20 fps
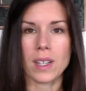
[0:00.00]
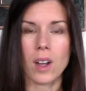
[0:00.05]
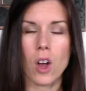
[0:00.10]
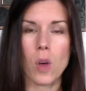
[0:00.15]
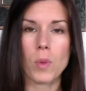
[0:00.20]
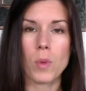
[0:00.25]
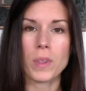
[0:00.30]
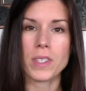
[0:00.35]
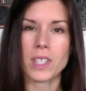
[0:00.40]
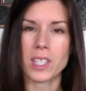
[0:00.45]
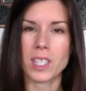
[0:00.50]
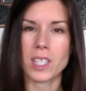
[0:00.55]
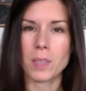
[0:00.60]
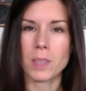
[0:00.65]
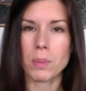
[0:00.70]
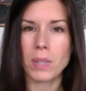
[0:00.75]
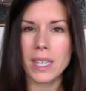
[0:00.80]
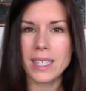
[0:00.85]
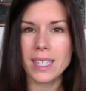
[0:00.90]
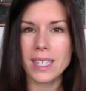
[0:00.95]
almost a
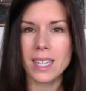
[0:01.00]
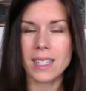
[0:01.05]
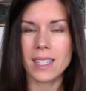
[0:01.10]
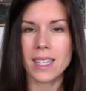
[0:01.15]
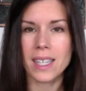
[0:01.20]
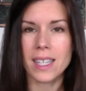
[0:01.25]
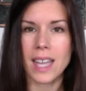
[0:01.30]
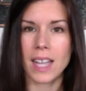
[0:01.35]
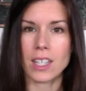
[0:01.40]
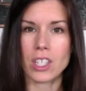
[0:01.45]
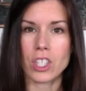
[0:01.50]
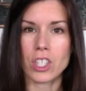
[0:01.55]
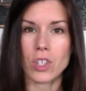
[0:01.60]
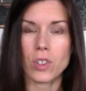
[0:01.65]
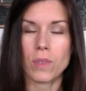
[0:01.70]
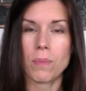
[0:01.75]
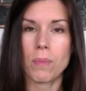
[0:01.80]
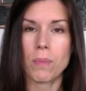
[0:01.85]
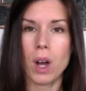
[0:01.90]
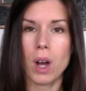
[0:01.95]
split in it at
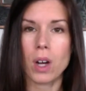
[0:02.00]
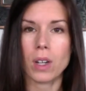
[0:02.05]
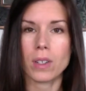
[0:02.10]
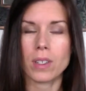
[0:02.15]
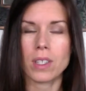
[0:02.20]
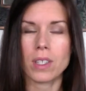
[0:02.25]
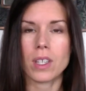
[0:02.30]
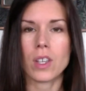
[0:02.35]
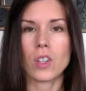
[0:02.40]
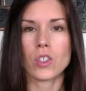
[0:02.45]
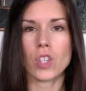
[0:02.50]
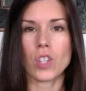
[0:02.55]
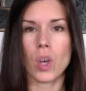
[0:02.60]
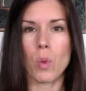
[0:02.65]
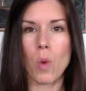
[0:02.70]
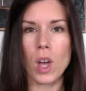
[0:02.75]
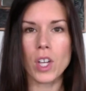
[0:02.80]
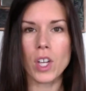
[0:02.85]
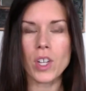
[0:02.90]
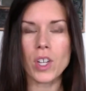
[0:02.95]
certain parts. So I
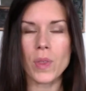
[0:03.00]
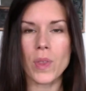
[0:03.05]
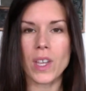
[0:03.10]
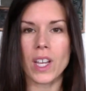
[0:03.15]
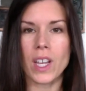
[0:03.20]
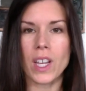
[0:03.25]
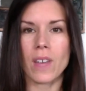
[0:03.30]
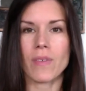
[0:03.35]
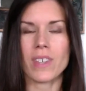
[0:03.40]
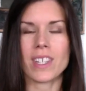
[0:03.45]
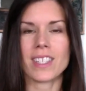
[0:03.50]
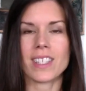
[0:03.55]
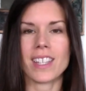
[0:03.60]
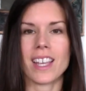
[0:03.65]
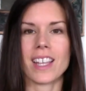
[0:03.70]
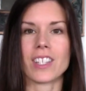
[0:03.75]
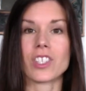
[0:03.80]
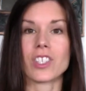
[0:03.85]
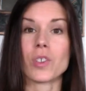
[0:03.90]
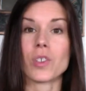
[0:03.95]
want you to think of this
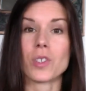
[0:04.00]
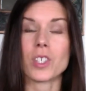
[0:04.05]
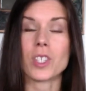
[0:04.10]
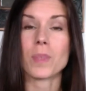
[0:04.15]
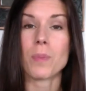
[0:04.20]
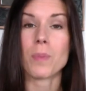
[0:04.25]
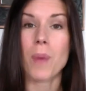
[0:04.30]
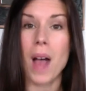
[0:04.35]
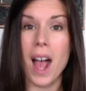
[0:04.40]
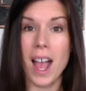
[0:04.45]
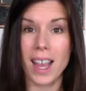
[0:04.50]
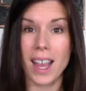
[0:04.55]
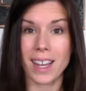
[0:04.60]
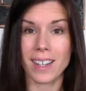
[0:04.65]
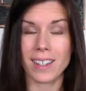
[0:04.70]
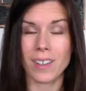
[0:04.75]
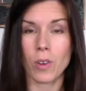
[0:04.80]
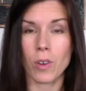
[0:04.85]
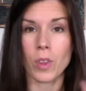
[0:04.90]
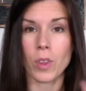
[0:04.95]
as your spine
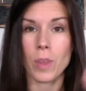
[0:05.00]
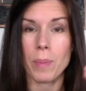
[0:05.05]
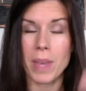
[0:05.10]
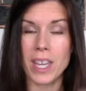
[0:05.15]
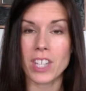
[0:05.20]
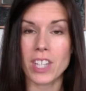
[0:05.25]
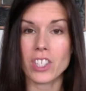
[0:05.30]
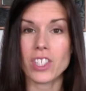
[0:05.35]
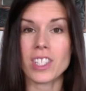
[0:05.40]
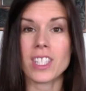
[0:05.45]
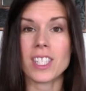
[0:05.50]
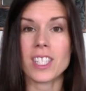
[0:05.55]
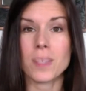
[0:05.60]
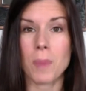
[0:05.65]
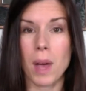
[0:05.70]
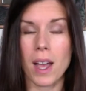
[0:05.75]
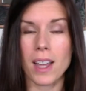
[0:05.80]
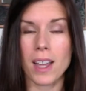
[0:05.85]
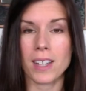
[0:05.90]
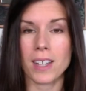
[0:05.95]
or the patient's
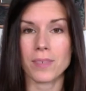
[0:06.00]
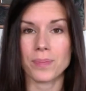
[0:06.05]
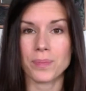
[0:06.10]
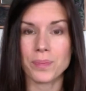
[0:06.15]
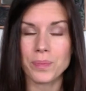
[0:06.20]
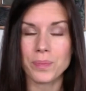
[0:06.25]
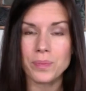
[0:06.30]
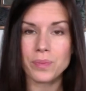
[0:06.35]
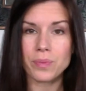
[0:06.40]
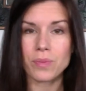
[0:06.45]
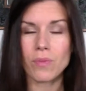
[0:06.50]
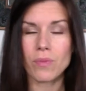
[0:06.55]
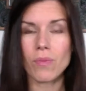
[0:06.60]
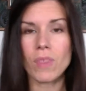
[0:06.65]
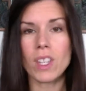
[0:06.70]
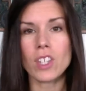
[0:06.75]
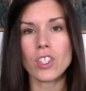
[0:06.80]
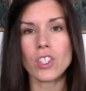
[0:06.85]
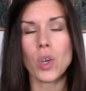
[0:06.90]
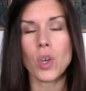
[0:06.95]
spine.
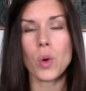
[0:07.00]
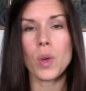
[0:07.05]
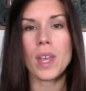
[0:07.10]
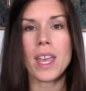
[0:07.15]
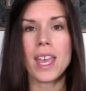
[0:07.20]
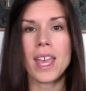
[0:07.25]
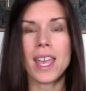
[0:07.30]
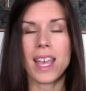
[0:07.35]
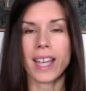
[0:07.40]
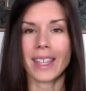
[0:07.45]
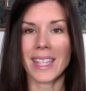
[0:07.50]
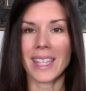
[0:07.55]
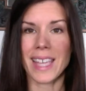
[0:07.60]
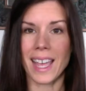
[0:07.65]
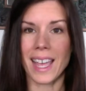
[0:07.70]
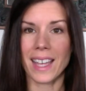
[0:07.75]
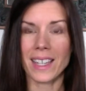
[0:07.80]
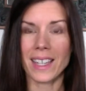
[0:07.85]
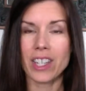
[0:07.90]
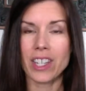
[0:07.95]
So at the
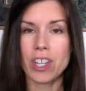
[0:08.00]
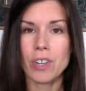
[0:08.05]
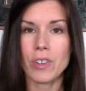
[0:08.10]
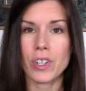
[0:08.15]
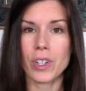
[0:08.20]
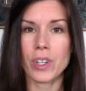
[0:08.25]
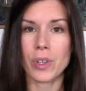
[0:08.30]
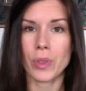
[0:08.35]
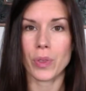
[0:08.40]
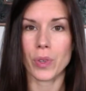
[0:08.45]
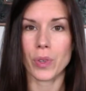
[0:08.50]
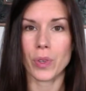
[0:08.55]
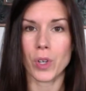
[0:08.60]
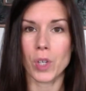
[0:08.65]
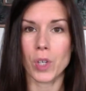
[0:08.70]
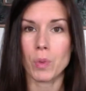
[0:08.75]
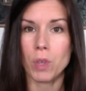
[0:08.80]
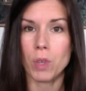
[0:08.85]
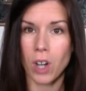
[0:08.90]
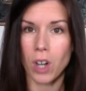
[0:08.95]
anterior
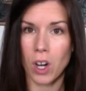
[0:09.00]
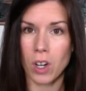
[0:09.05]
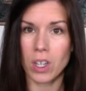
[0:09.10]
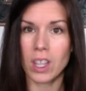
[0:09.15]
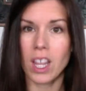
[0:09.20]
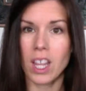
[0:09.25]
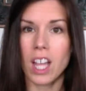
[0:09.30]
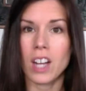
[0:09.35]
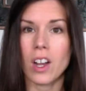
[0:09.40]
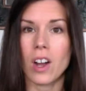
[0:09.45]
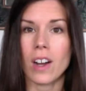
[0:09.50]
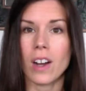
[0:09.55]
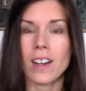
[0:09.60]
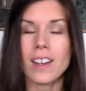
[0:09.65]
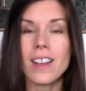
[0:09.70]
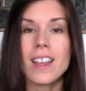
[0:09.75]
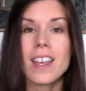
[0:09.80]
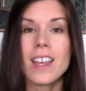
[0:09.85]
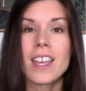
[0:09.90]
third, where heart and lung are,